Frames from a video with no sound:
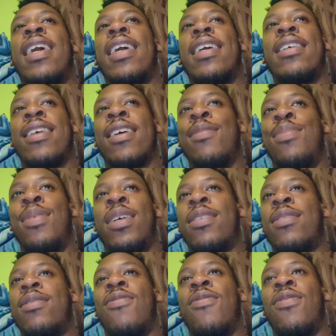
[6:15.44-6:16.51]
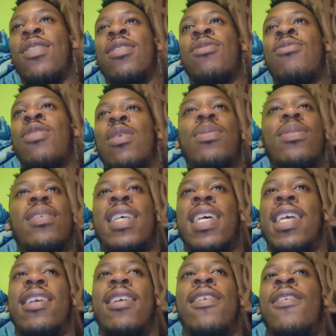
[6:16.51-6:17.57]
Like it's like Bloods versus Crips,
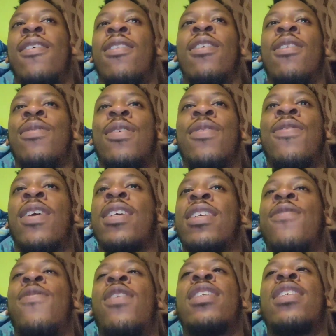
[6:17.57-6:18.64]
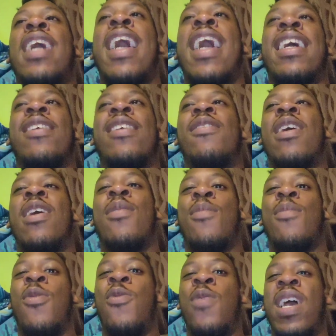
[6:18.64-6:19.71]
like all over. As far as I
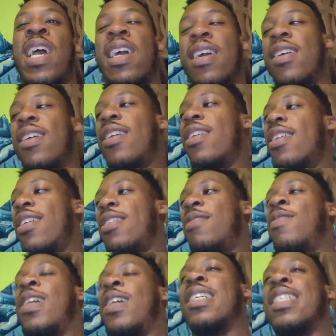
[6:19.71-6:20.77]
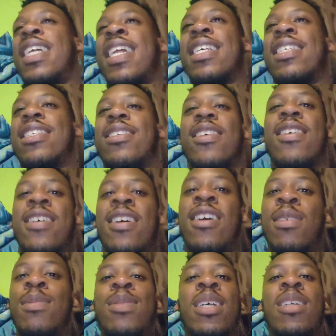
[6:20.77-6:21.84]
am aware, I'm not gonna say that's
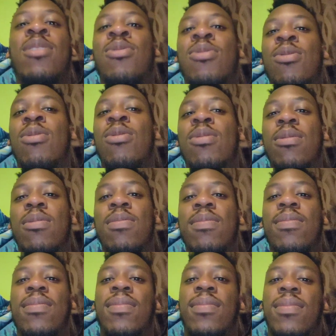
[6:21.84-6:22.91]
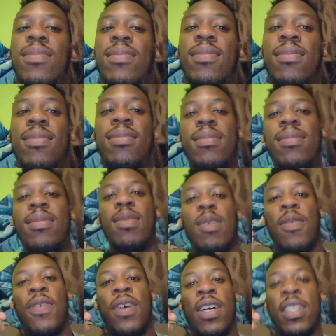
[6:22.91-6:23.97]
100% true.
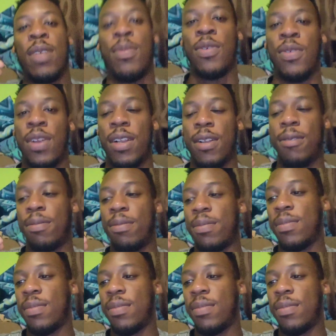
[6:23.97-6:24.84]
As far as I'm aware,